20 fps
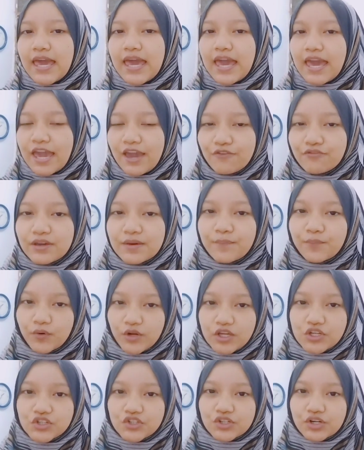heavy
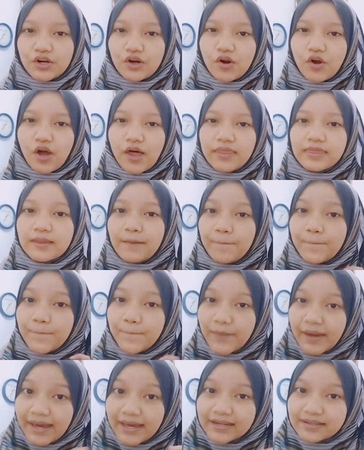pressure on the
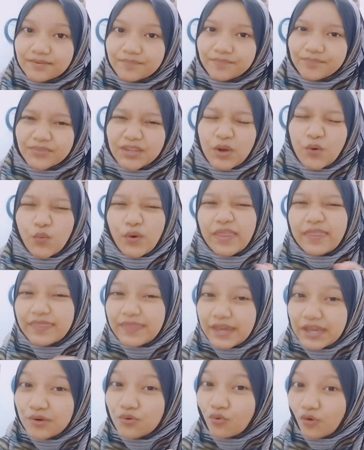pen when
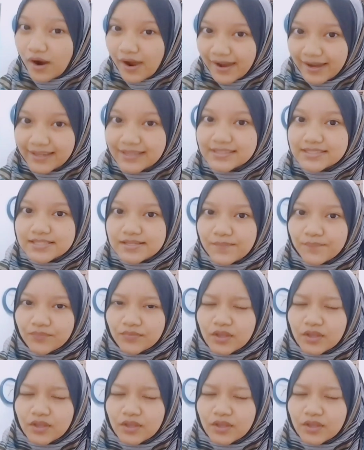they write,